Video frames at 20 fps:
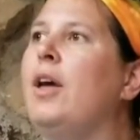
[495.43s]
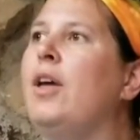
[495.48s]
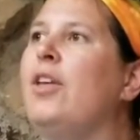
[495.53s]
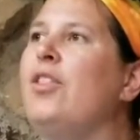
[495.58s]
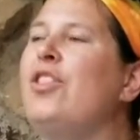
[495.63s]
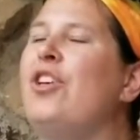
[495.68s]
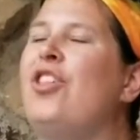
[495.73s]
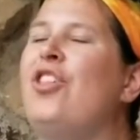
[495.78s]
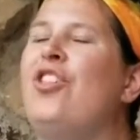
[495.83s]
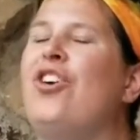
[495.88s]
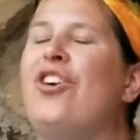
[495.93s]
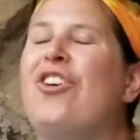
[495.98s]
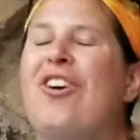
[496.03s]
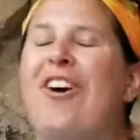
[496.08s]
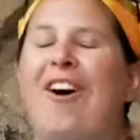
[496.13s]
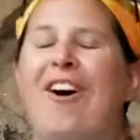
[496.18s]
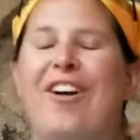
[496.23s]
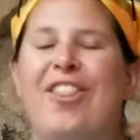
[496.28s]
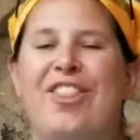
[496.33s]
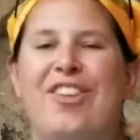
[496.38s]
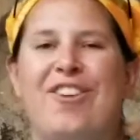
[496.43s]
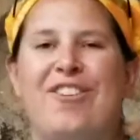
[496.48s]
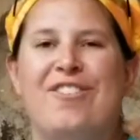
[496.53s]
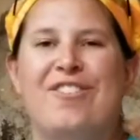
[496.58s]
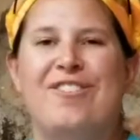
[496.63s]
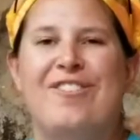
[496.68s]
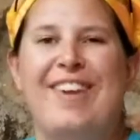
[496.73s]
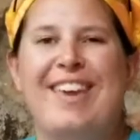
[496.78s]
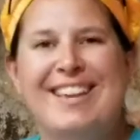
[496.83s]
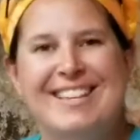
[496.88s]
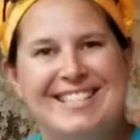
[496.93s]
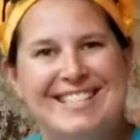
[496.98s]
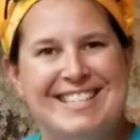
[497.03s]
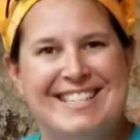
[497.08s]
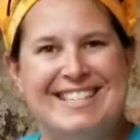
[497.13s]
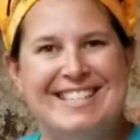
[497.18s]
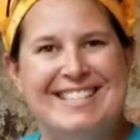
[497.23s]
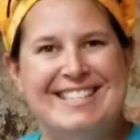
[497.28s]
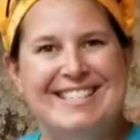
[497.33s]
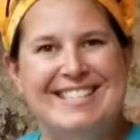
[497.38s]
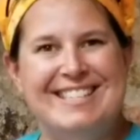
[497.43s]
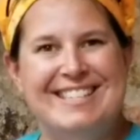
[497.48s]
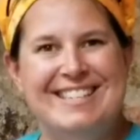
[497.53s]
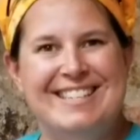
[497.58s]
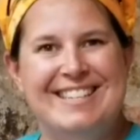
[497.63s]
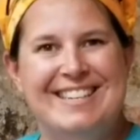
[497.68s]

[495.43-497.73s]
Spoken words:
The look on their faces